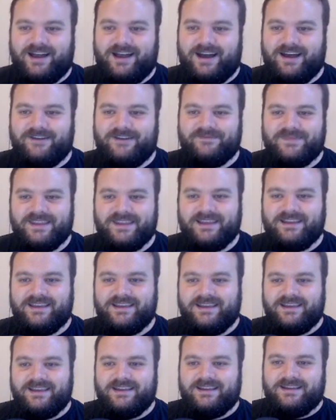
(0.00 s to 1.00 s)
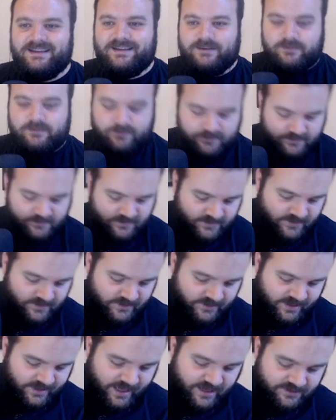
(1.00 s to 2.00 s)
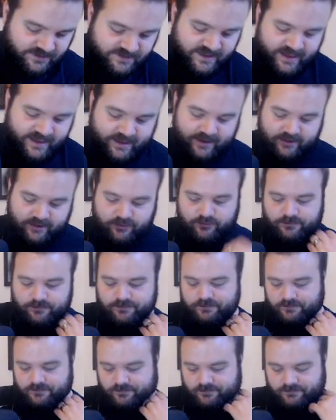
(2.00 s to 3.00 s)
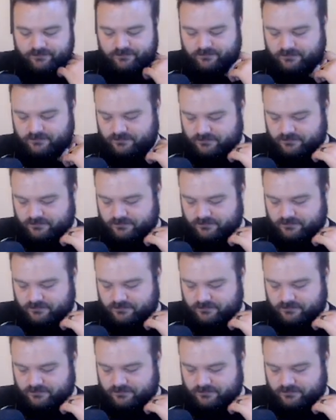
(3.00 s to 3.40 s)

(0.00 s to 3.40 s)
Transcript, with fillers: are. Yeah, Theo. Hmm?